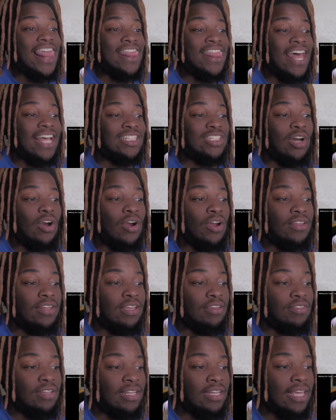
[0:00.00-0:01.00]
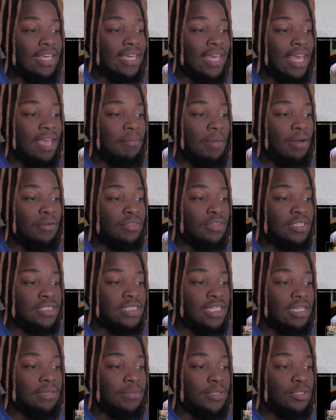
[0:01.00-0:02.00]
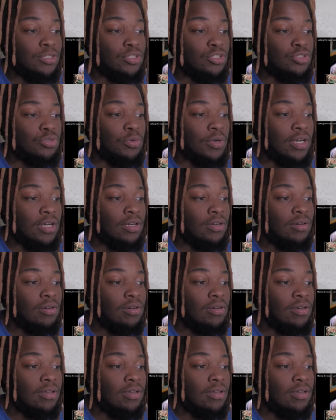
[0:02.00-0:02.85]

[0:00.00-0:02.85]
That's hard, and they, and they came out the same year as well.